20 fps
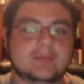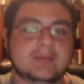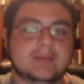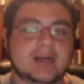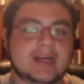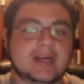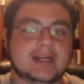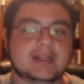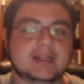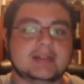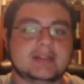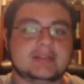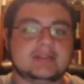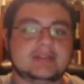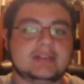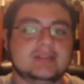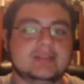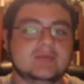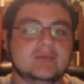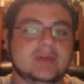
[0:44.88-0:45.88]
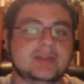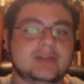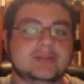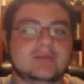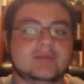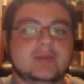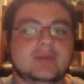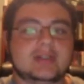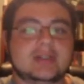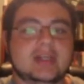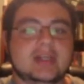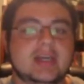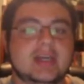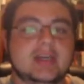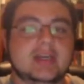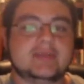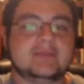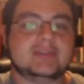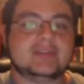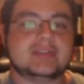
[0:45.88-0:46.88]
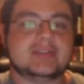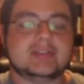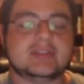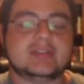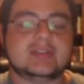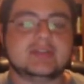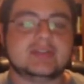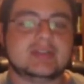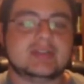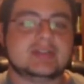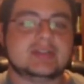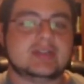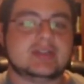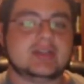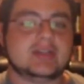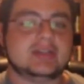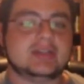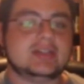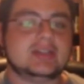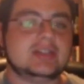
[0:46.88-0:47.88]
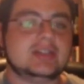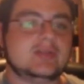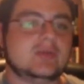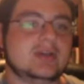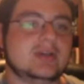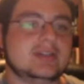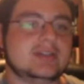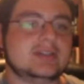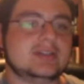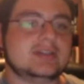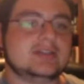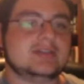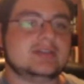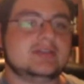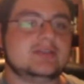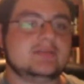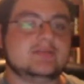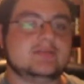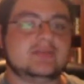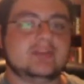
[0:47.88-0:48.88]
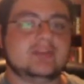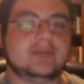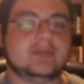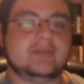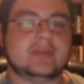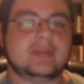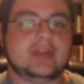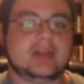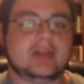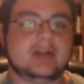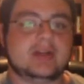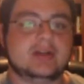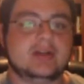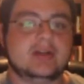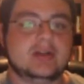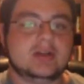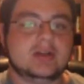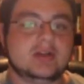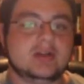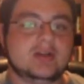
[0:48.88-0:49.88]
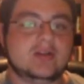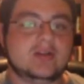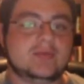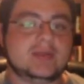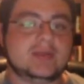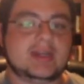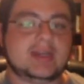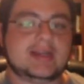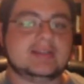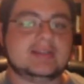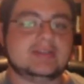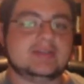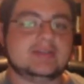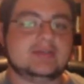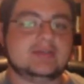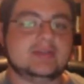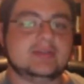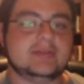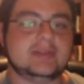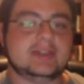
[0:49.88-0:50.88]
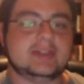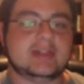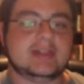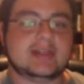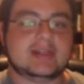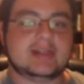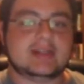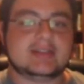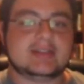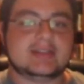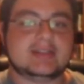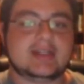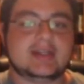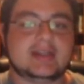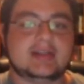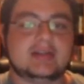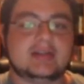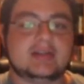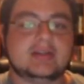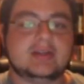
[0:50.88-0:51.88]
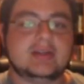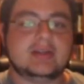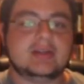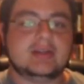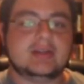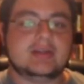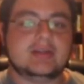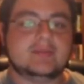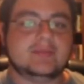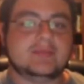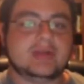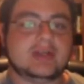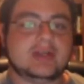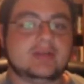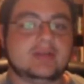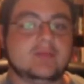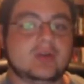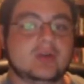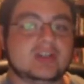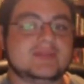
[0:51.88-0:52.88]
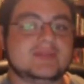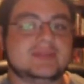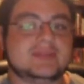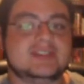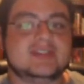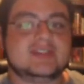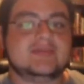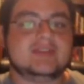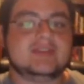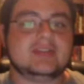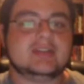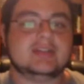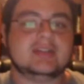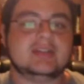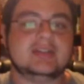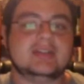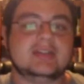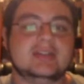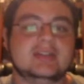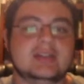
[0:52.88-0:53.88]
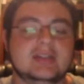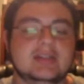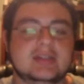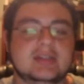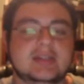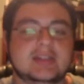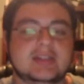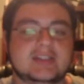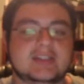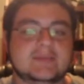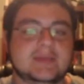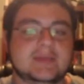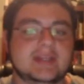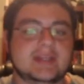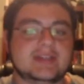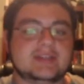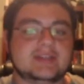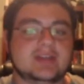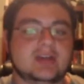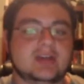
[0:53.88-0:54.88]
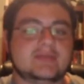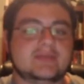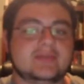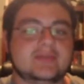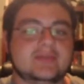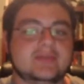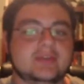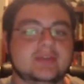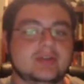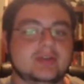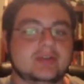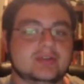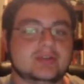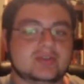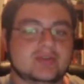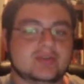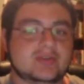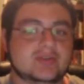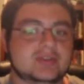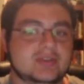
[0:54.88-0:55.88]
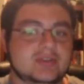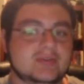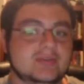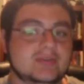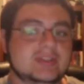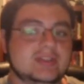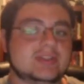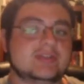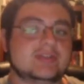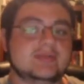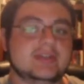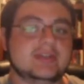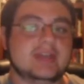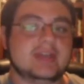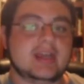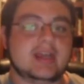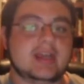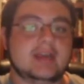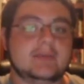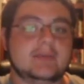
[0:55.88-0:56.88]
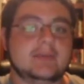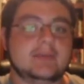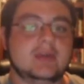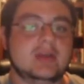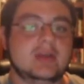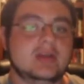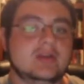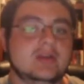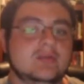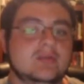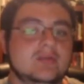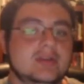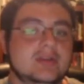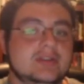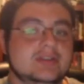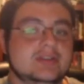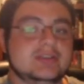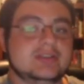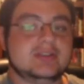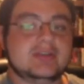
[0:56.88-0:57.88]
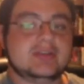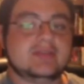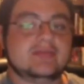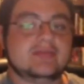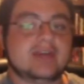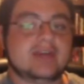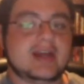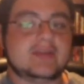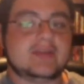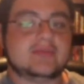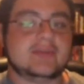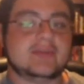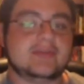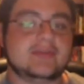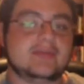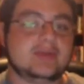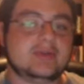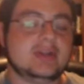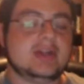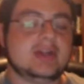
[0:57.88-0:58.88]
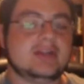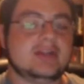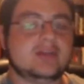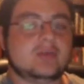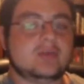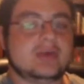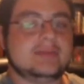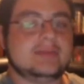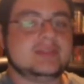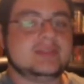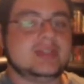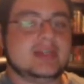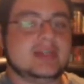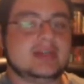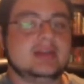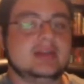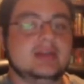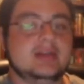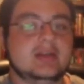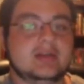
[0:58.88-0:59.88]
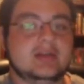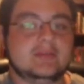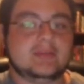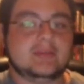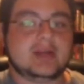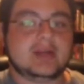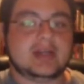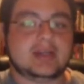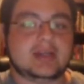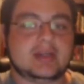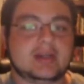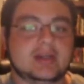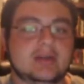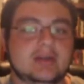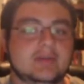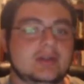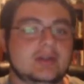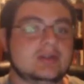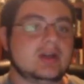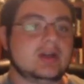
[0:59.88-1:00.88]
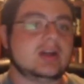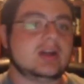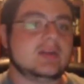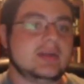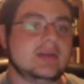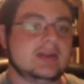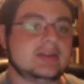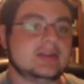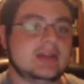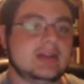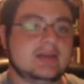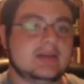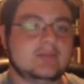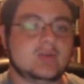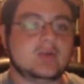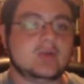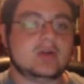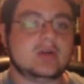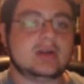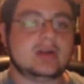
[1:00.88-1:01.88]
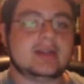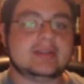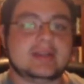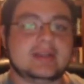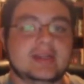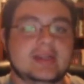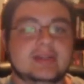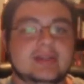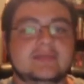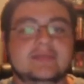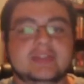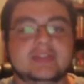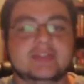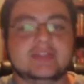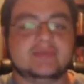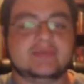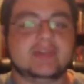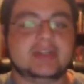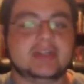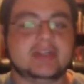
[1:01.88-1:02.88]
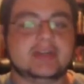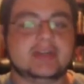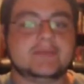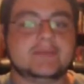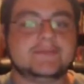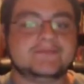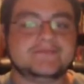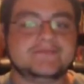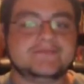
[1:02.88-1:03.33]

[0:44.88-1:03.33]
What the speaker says: by D101 Games, uses the D20 system from the open license agreement, like I said, but more specifically, it's based off of their Swords and Wizardry game, which you can find for free on their website, but I'll talk about that more at the end of this video.